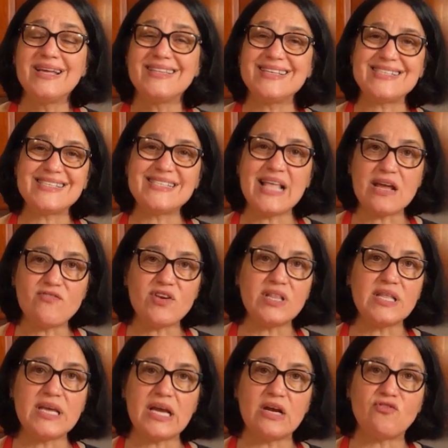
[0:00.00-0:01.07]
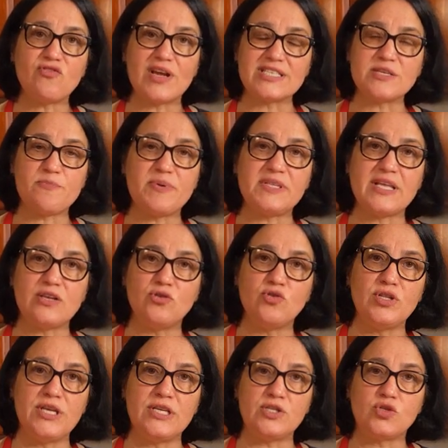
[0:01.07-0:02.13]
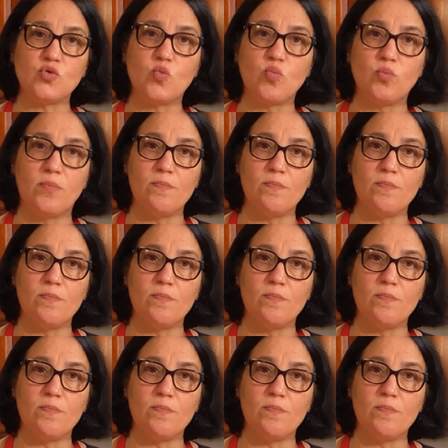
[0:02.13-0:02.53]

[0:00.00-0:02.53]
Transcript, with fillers: This is not really a recipe that you need to